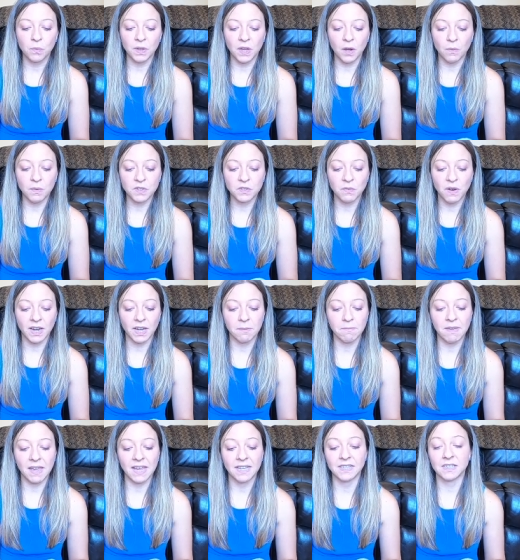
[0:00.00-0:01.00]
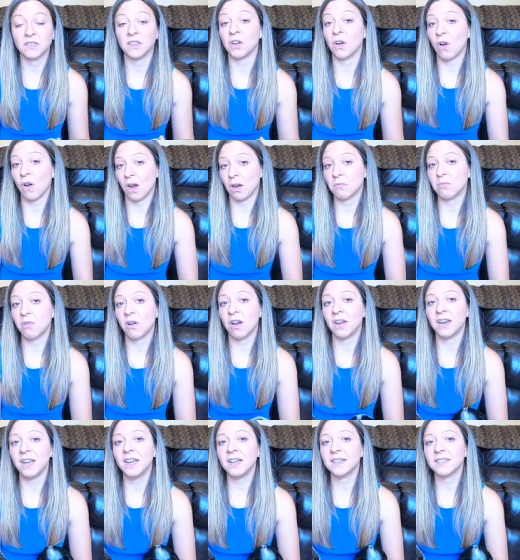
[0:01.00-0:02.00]
We always recommend the Kong
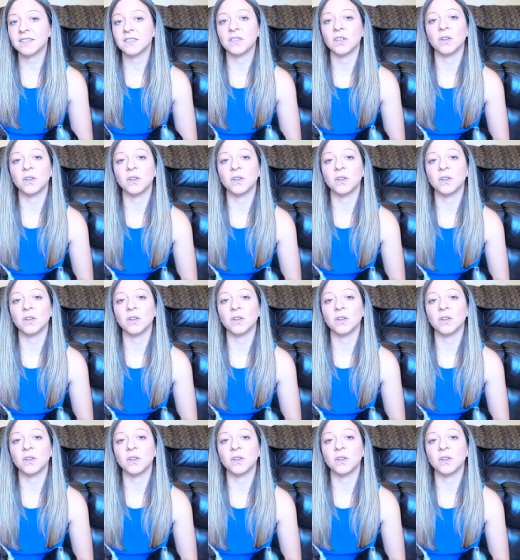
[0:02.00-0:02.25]
products.